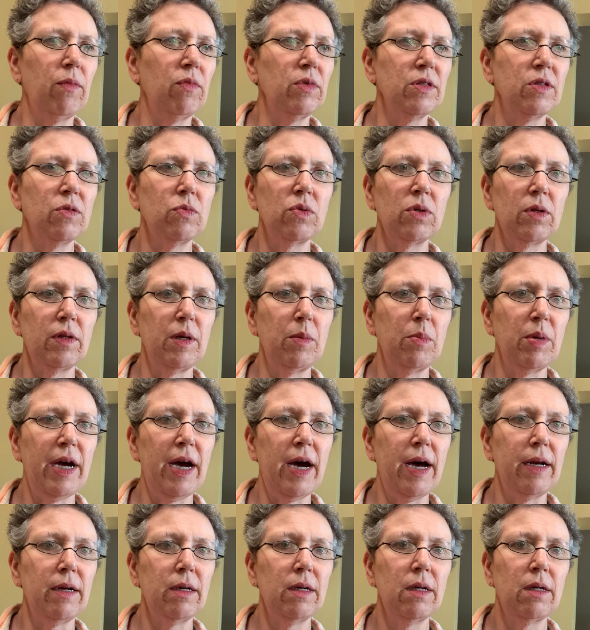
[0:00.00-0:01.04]
was really
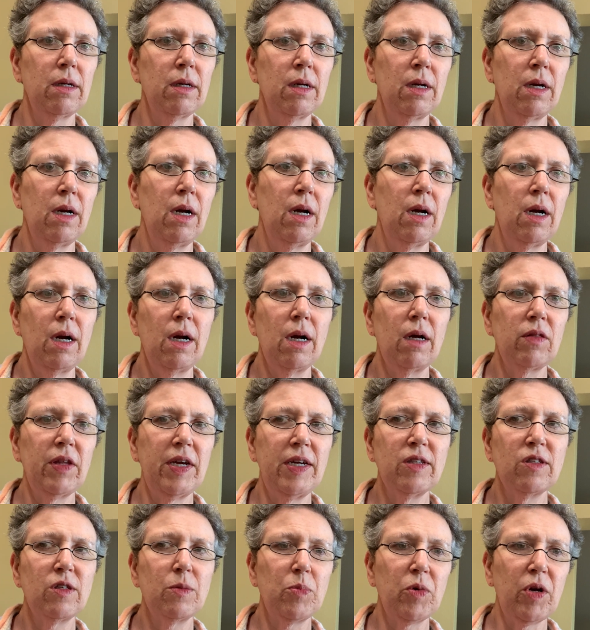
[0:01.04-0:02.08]
bad.
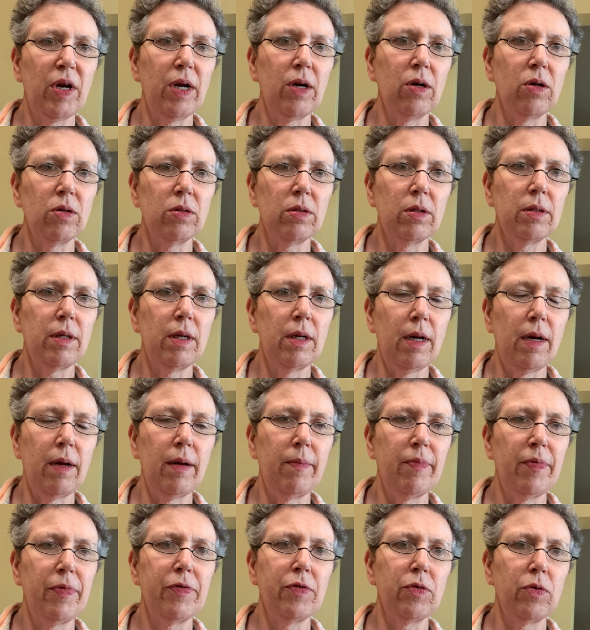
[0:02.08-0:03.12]
Late spring or
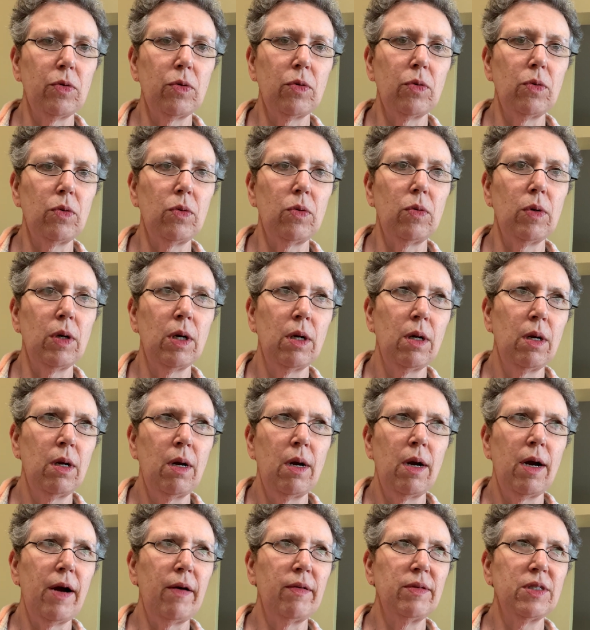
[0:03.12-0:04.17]
through
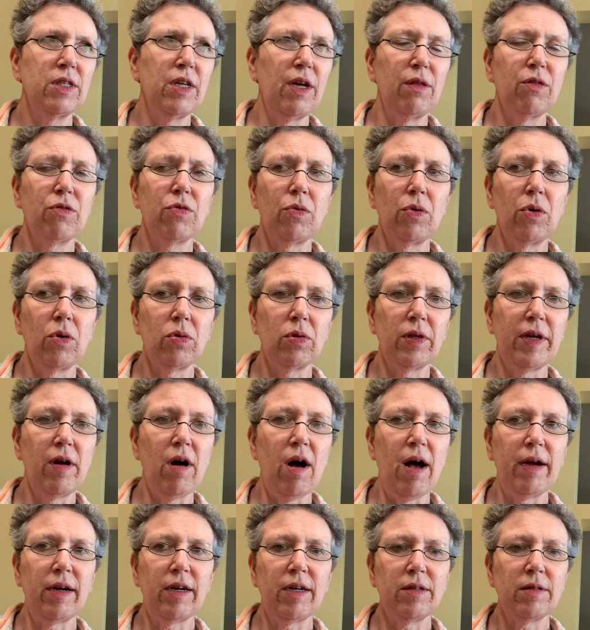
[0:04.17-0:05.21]
early
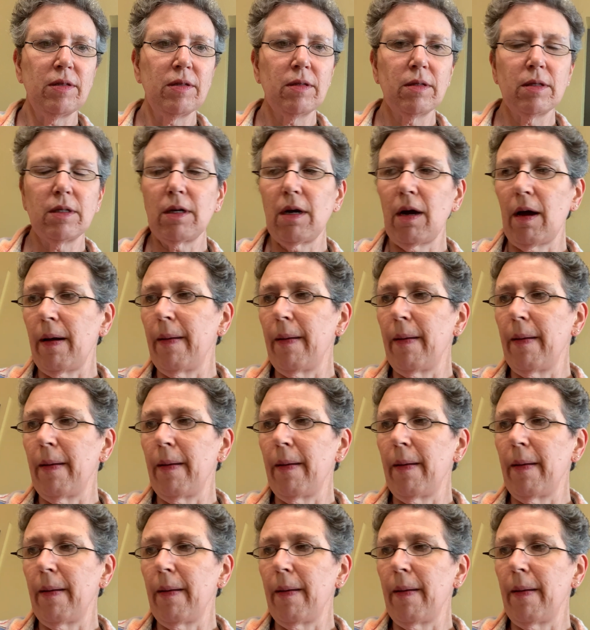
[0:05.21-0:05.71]
August.